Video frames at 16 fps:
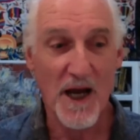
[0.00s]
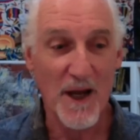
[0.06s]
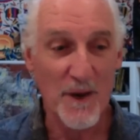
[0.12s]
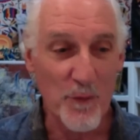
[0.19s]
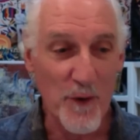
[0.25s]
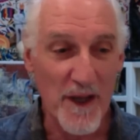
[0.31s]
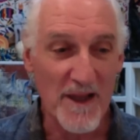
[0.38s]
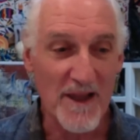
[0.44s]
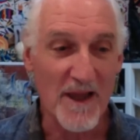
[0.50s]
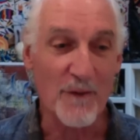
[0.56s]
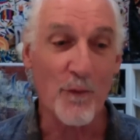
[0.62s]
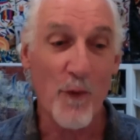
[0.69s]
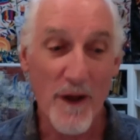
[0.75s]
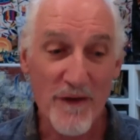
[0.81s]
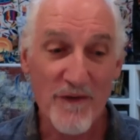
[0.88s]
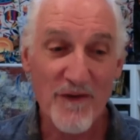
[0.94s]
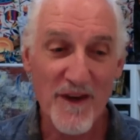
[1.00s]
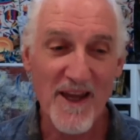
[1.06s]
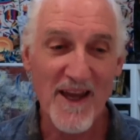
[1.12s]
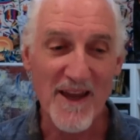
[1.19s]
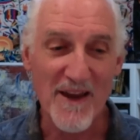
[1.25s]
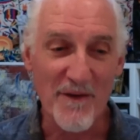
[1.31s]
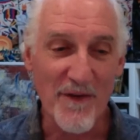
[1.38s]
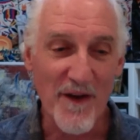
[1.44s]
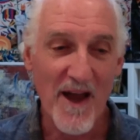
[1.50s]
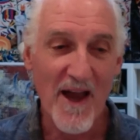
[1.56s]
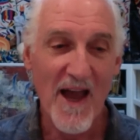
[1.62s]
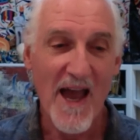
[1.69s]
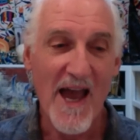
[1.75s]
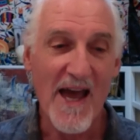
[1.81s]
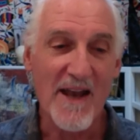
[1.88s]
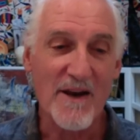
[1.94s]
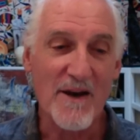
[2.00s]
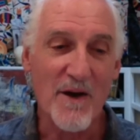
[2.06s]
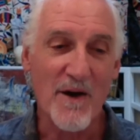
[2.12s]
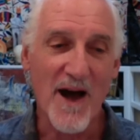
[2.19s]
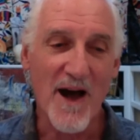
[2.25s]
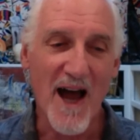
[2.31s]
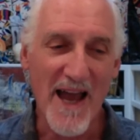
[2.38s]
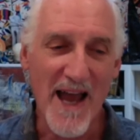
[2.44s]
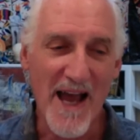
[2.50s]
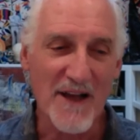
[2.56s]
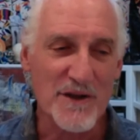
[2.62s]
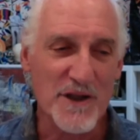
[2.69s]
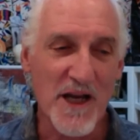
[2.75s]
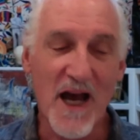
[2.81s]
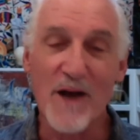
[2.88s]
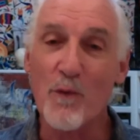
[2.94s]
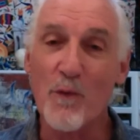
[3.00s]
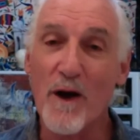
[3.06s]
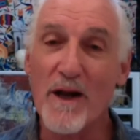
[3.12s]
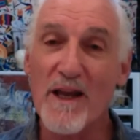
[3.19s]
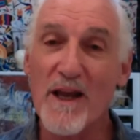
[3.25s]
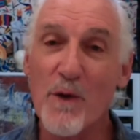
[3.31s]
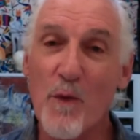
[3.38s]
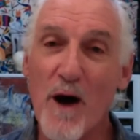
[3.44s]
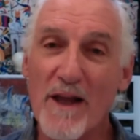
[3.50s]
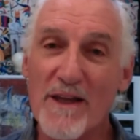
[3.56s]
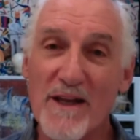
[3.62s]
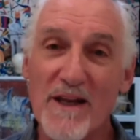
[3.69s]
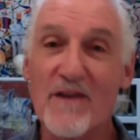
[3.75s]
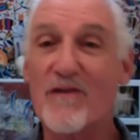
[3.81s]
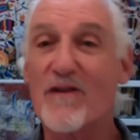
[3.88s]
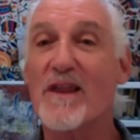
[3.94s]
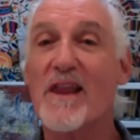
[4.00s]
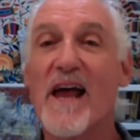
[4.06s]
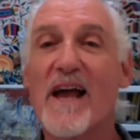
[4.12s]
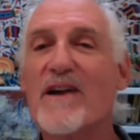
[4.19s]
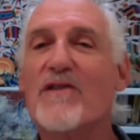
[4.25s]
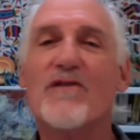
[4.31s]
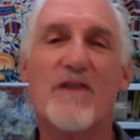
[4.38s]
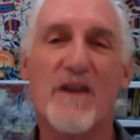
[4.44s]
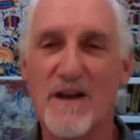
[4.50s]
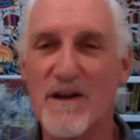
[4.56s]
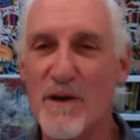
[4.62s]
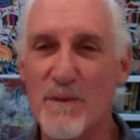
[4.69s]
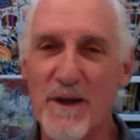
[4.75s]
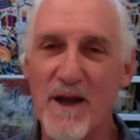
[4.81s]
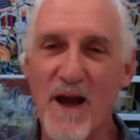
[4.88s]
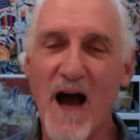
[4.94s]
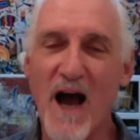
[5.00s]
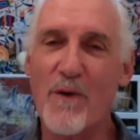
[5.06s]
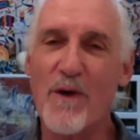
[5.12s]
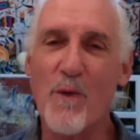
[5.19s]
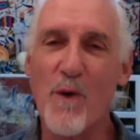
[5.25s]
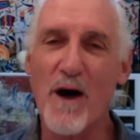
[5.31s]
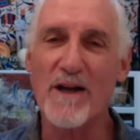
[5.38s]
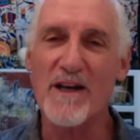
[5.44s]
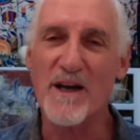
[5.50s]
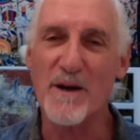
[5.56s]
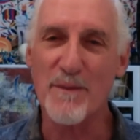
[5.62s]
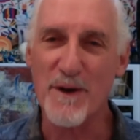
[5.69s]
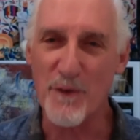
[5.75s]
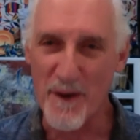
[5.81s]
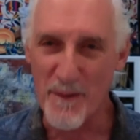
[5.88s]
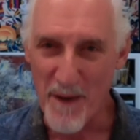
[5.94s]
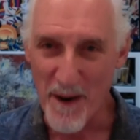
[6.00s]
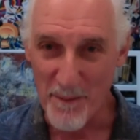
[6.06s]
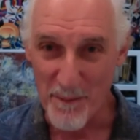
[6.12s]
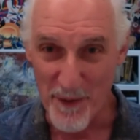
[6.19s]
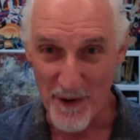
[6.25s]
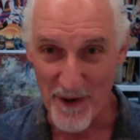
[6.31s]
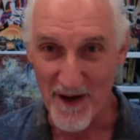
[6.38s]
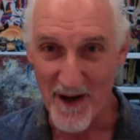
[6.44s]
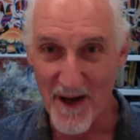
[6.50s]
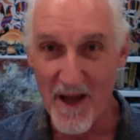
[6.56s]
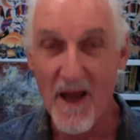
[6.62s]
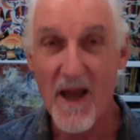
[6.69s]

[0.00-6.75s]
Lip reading: John Weakland with Steve, and I asked John what he wanted his legacy to be, how he wanted to be remembered.